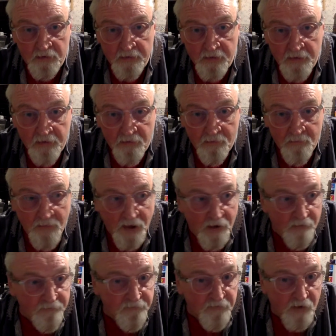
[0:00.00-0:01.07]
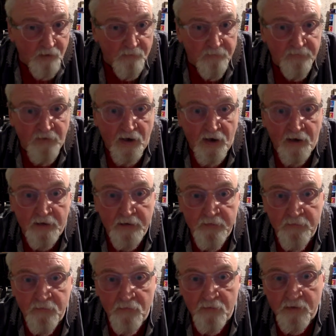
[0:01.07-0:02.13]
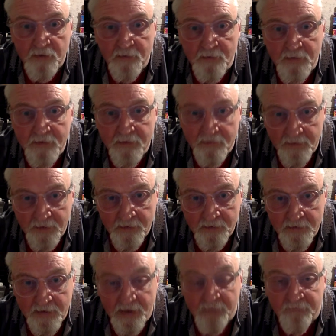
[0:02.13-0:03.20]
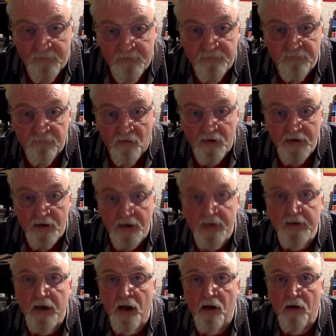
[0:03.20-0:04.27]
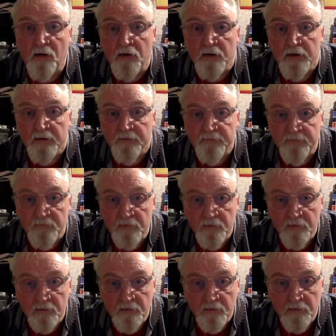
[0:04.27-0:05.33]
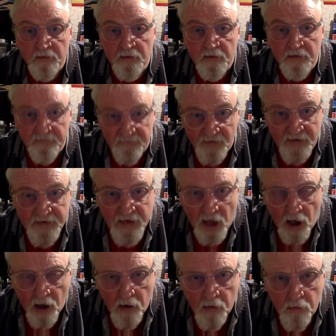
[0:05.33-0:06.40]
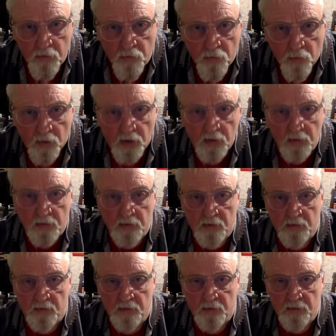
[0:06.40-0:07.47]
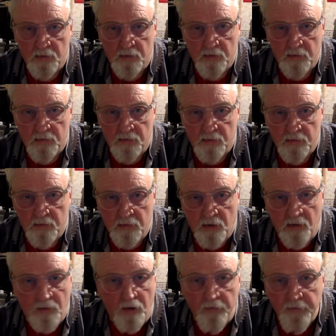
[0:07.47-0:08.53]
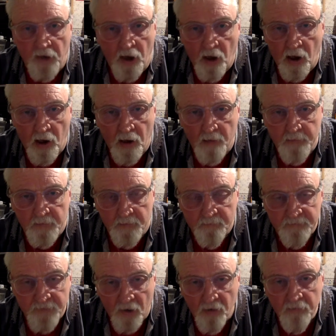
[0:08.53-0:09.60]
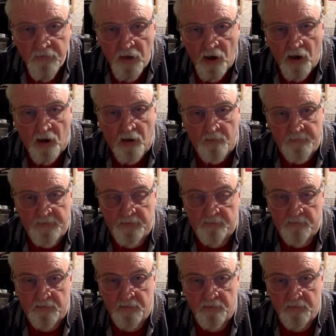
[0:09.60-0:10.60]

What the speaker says: The little mouse comes out and he's looking at me literally straight in the eyes. Because they know I won't harm them. Don't harm them.